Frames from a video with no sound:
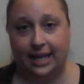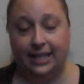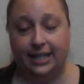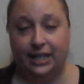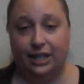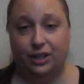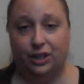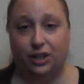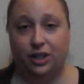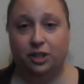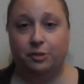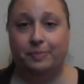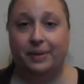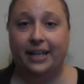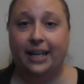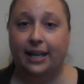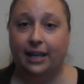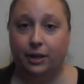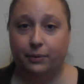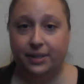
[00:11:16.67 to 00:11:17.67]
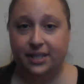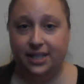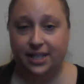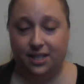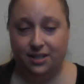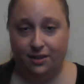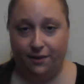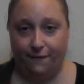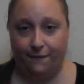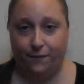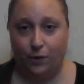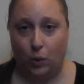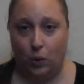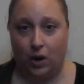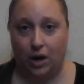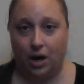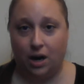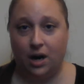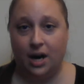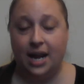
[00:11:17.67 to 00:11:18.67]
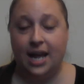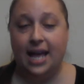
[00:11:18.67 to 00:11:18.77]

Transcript: years, beginning with season 4.